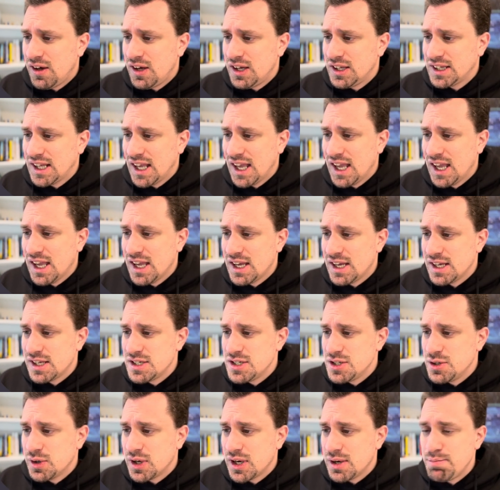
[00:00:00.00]
on the
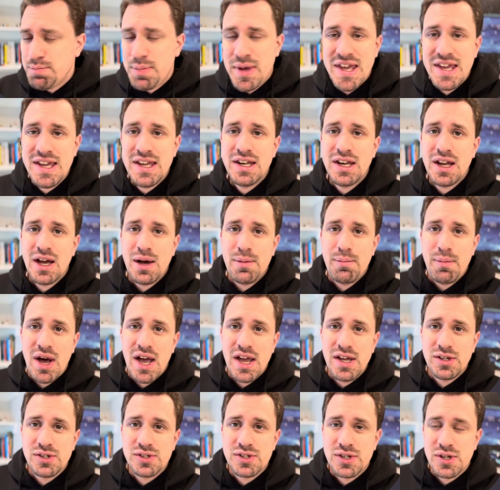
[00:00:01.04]
hand, you can pin a
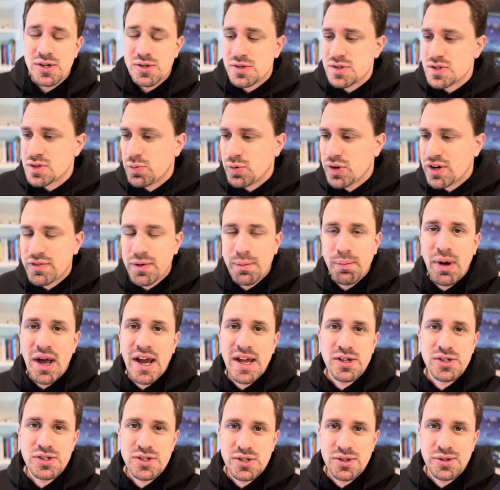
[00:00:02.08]
milestone. So whatever
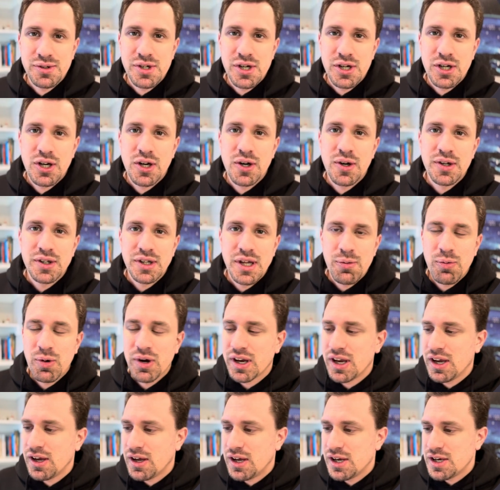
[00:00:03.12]
milestone you're currently
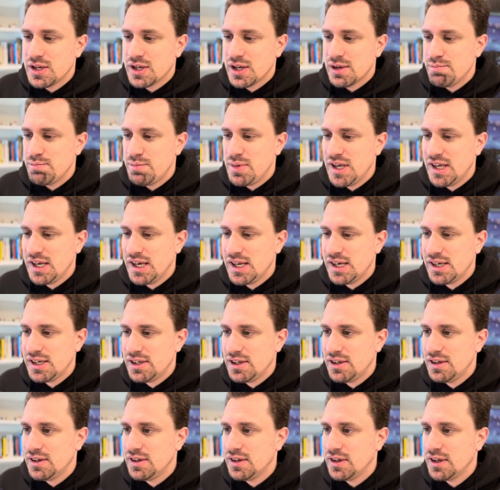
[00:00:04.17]
working on, you can pin
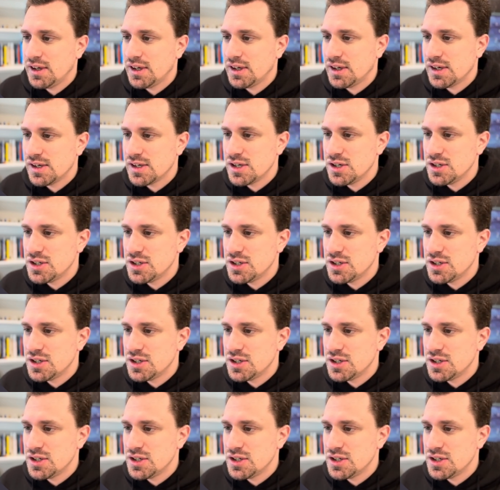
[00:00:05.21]
it. Uh, you